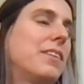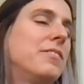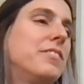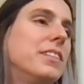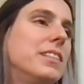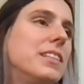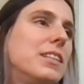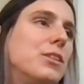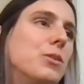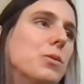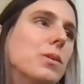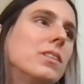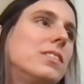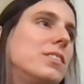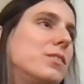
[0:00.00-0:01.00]
and physics
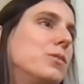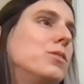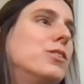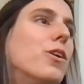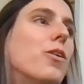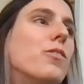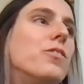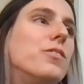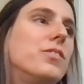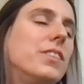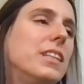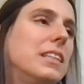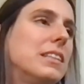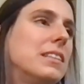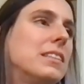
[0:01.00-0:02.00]
tools to solve
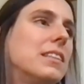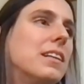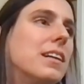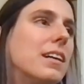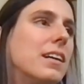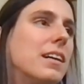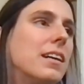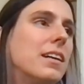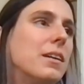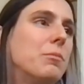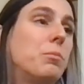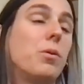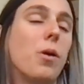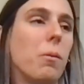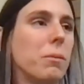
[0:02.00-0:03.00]
these
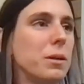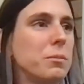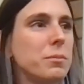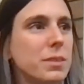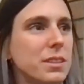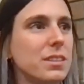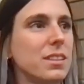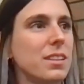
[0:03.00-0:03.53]
problems.